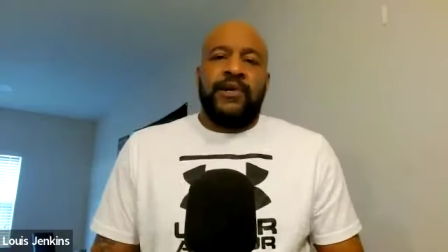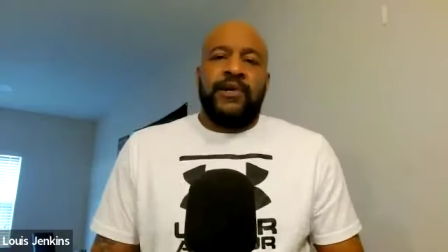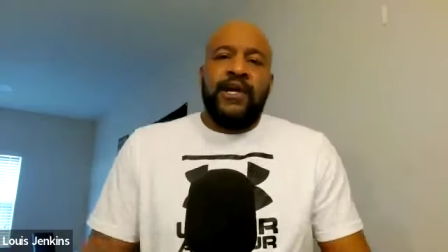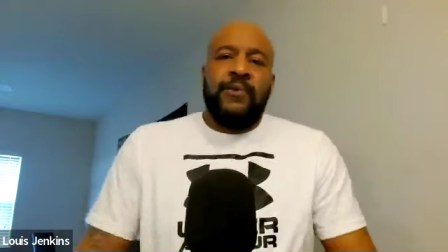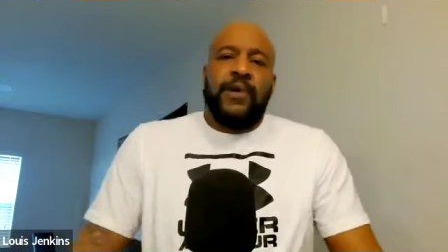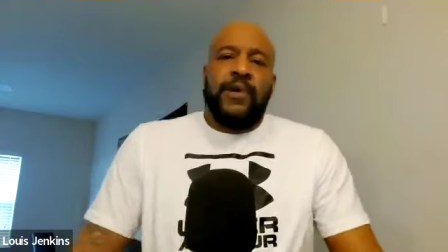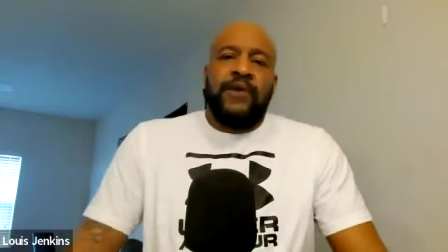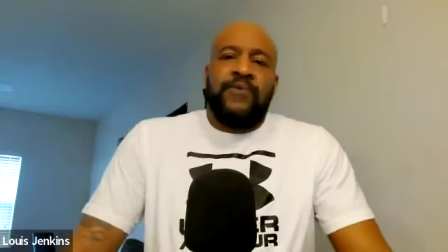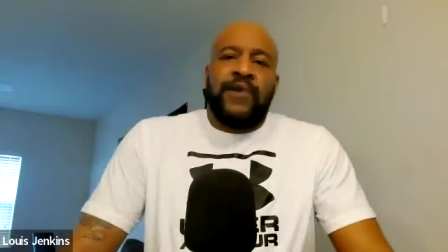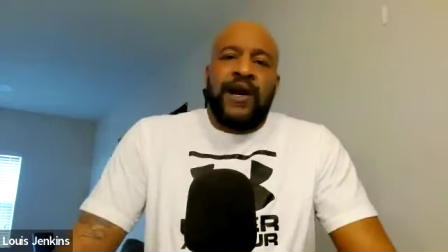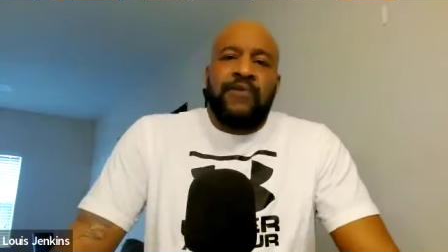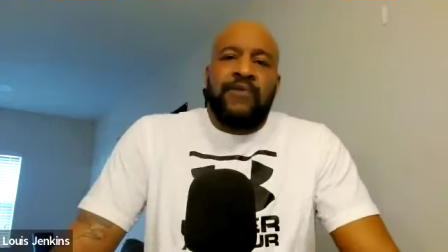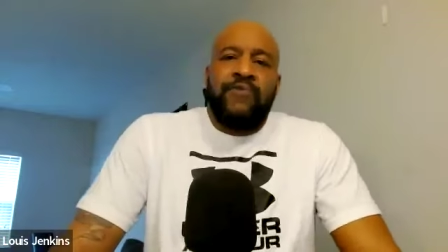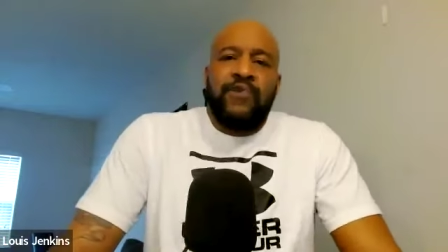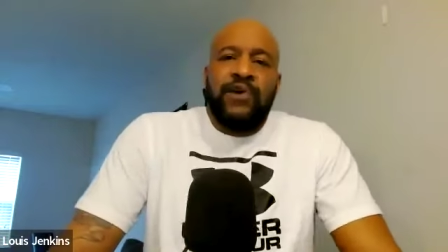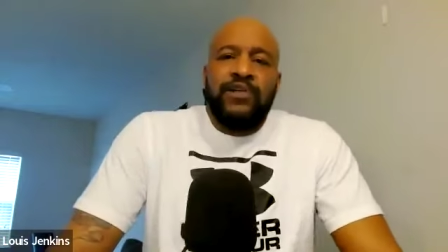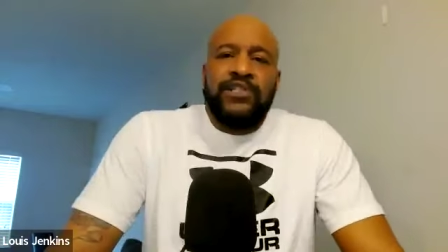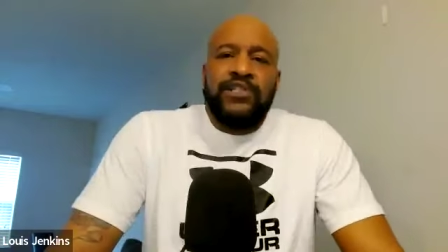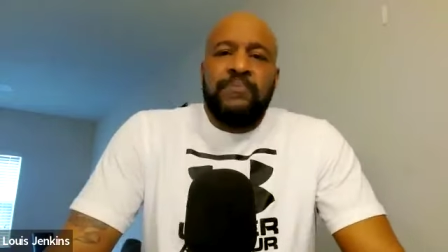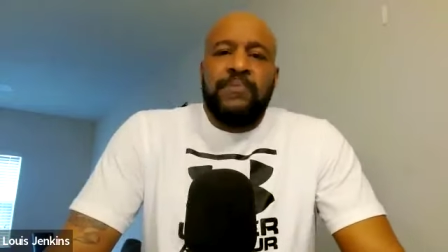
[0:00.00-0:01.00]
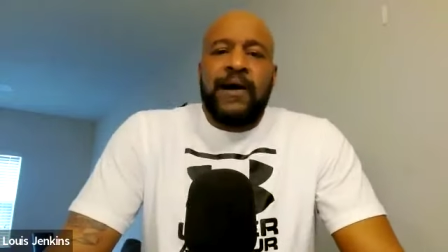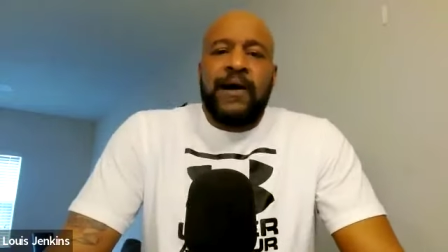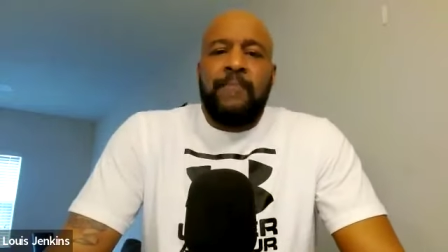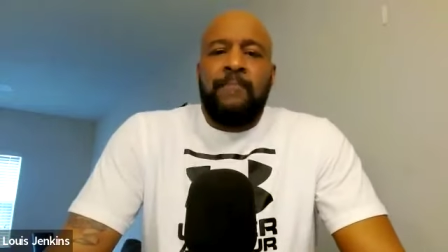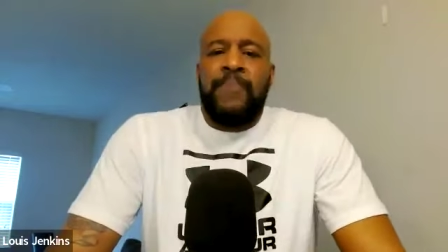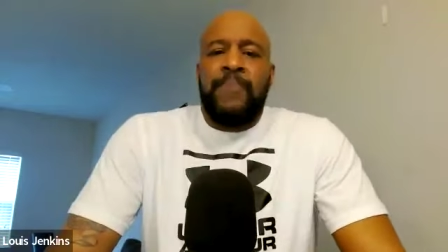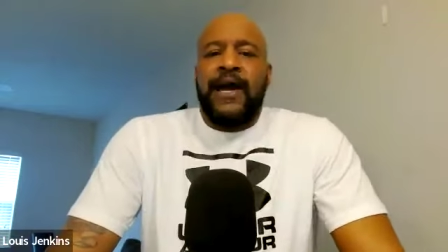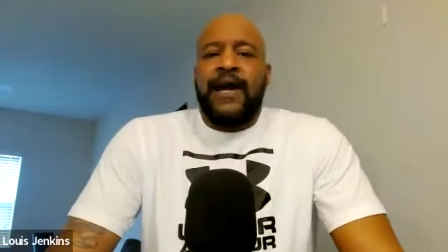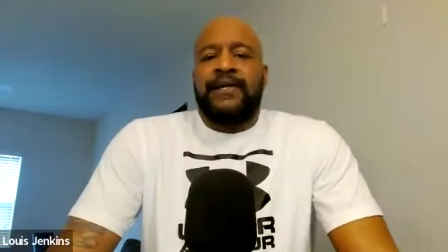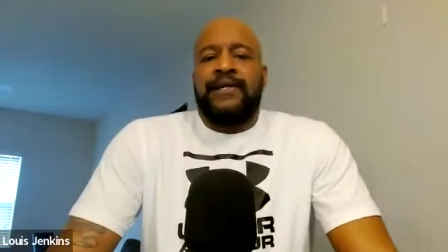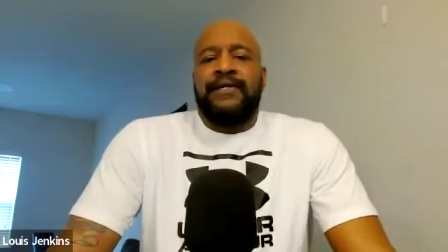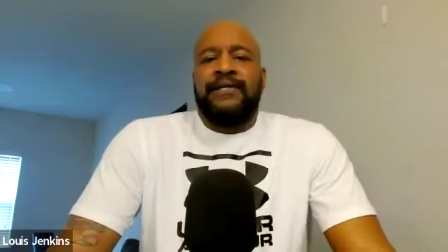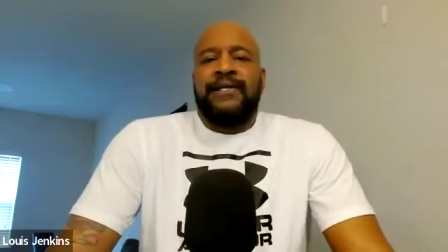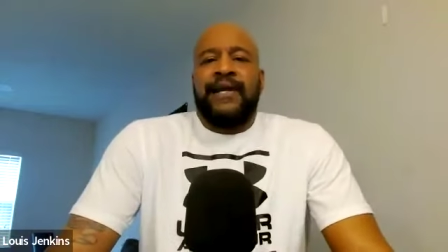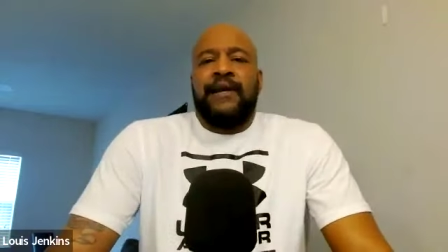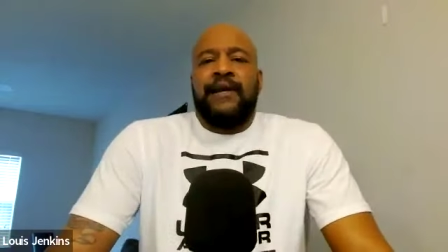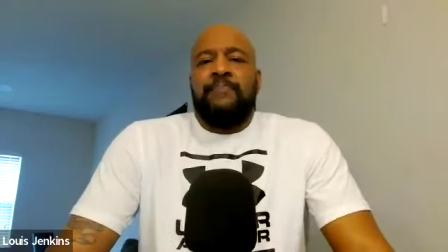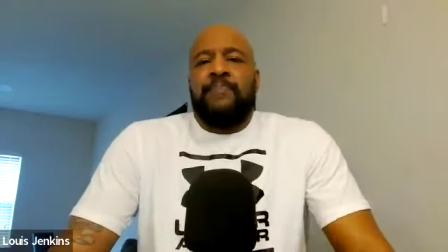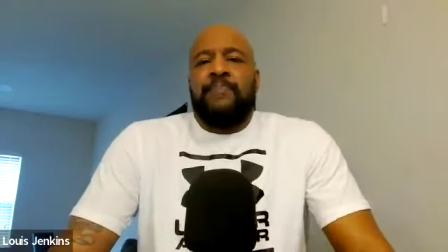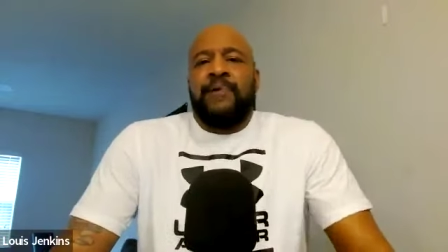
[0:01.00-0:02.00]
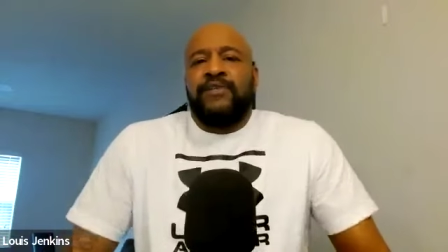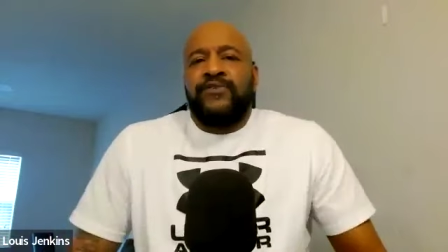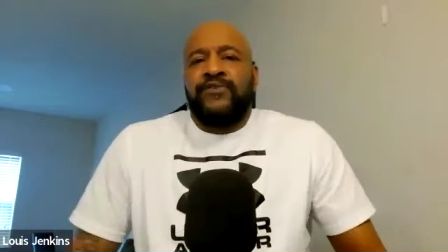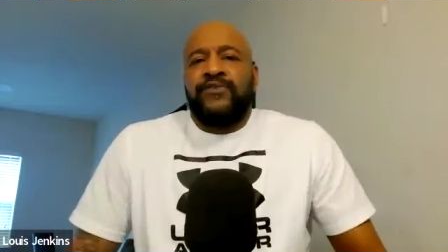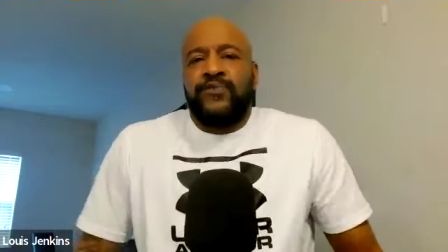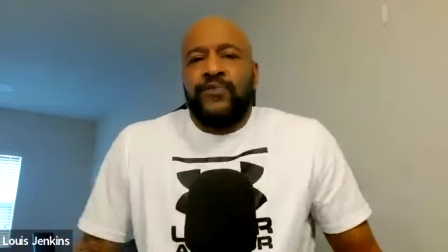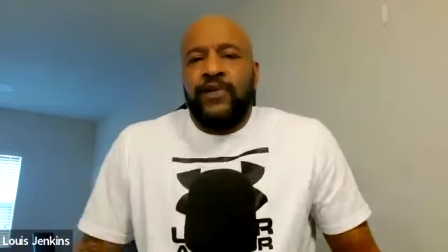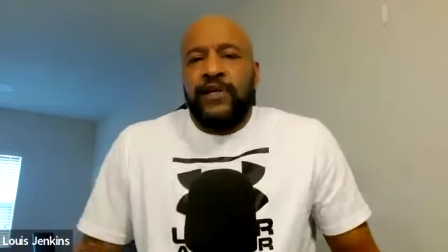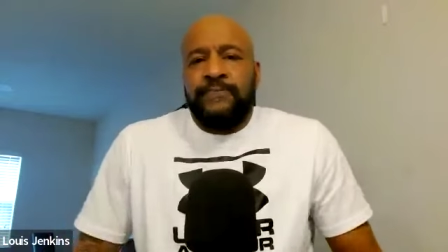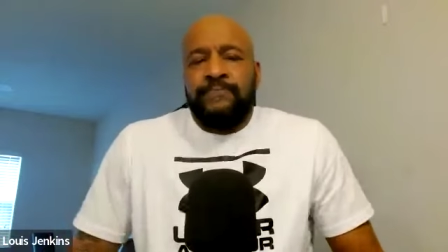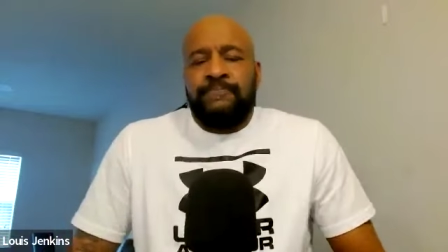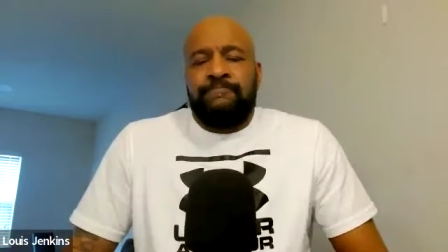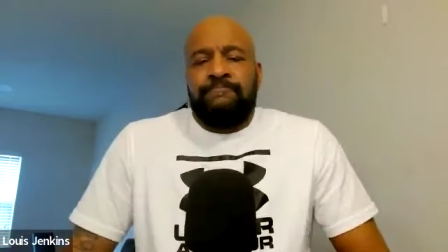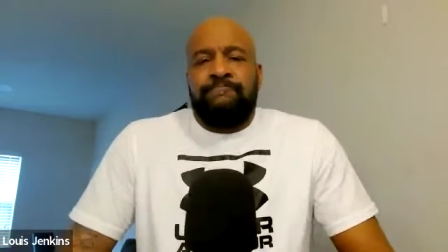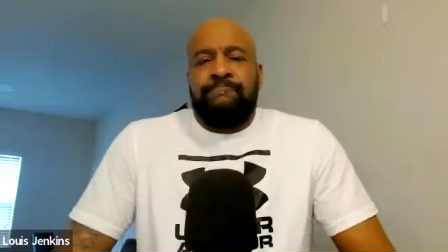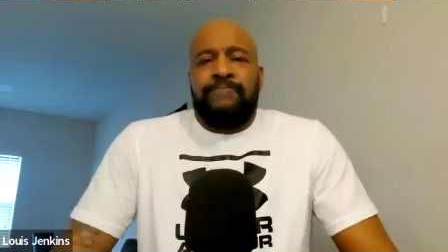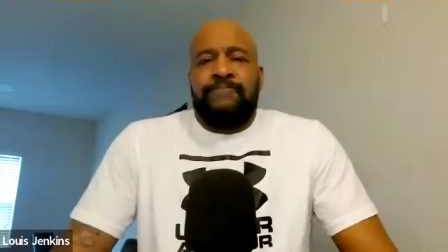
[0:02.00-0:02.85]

So anyway, well, I run to my back in the day best friend,